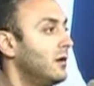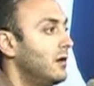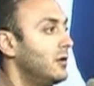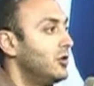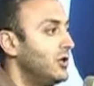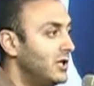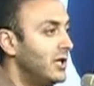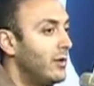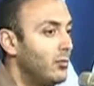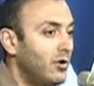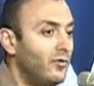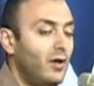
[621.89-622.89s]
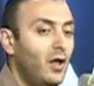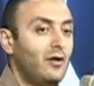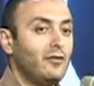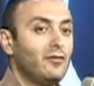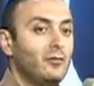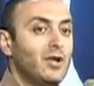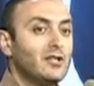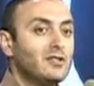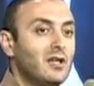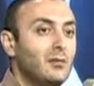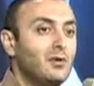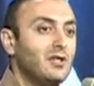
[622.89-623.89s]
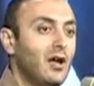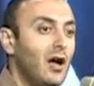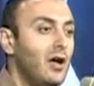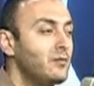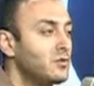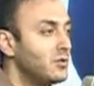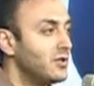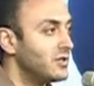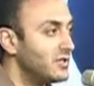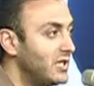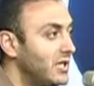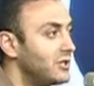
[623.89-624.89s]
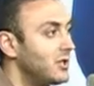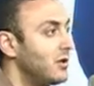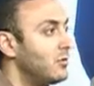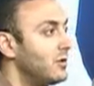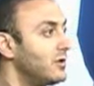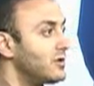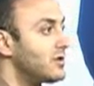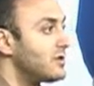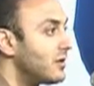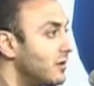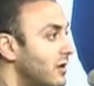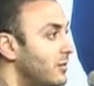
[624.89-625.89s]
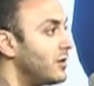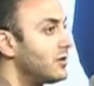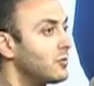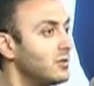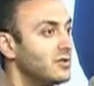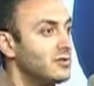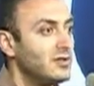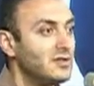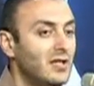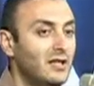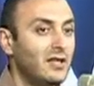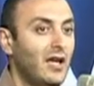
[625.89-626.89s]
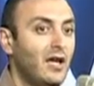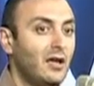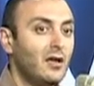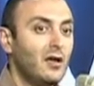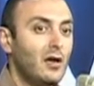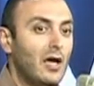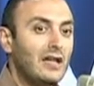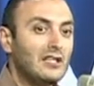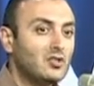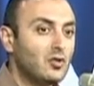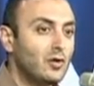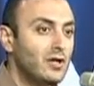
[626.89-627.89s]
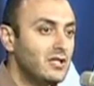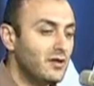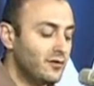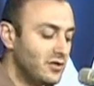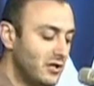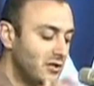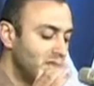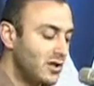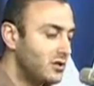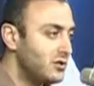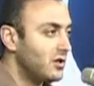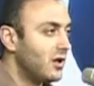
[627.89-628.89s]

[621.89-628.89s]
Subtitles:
you need labor of love. Because there's going to be times where there's tension, where there's disagreement, where there's things like that. And it's so easy for Satan to say, just,